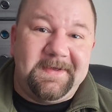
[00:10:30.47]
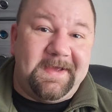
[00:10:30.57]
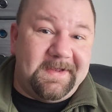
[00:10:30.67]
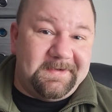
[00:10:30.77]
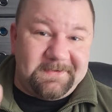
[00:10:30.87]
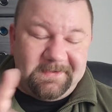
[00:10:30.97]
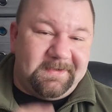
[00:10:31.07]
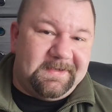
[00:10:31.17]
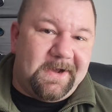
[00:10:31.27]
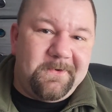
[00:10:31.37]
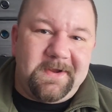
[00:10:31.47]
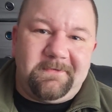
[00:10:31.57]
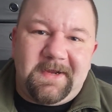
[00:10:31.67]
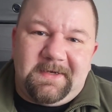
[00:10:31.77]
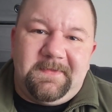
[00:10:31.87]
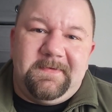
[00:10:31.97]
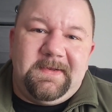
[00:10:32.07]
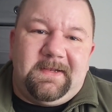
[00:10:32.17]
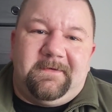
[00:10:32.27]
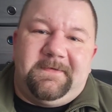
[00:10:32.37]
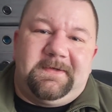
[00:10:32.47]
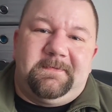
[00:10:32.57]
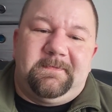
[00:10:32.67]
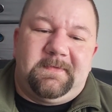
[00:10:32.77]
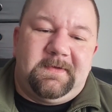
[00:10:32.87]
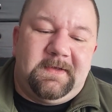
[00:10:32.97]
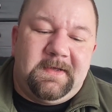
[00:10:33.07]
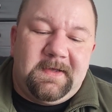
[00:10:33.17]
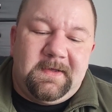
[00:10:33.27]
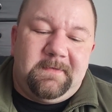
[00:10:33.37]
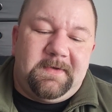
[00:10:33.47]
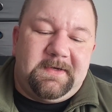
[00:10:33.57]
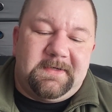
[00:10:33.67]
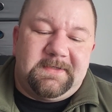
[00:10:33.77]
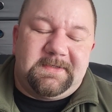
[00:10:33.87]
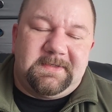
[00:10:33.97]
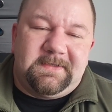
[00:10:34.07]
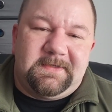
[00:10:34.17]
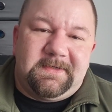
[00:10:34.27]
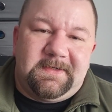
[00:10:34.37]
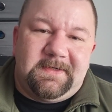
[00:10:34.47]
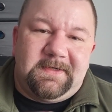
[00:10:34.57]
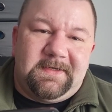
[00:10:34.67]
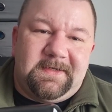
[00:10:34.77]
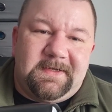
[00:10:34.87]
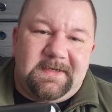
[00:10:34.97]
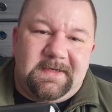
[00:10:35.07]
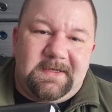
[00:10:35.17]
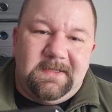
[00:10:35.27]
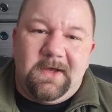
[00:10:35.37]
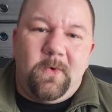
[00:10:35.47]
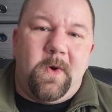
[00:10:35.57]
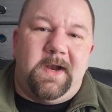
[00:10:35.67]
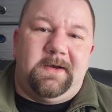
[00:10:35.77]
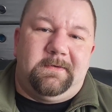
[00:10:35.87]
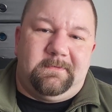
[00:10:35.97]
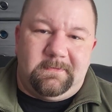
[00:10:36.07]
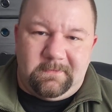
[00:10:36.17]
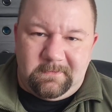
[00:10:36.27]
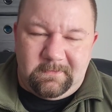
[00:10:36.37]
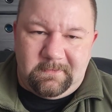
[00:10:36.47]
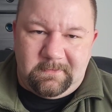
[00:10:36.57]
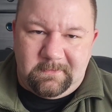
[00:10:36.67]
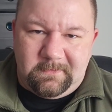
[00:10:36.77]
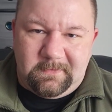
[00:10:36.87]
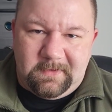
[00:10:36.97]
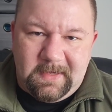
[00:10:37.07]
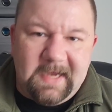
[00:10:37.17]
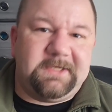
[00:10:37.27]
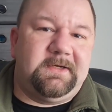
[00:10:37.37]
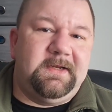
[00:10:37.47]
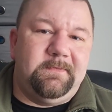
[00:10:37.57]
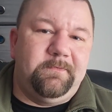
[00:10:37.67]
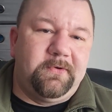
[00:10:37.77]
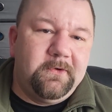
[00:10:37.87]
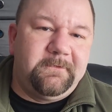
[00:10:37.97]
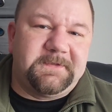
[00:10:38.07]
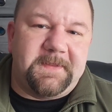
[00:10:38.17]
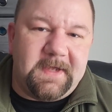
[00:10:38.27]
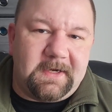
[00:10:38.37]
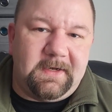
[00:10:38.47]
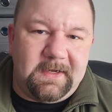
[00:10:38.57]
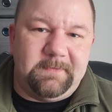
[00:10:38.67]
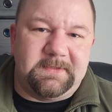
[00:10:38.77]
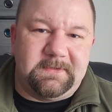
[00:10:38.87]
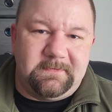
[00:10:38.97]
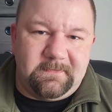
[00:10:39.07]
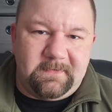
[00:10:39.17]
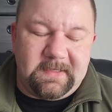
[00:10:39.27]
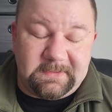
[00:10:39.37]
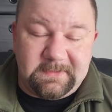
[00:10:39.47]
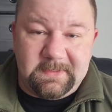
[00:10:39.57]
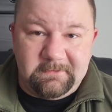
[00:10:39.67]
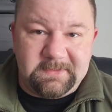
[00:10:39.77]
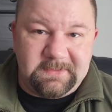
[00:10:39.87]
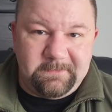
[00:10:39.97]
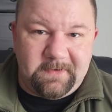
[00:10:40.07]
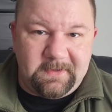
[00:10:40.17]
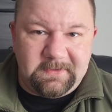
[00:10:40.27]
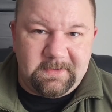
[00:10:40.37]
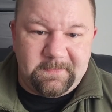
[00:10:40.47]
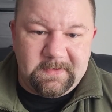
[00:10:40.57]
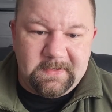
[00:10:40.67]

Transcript: And now we are right in the middle of it, because no one actually proves their claims. That's the interesting part here.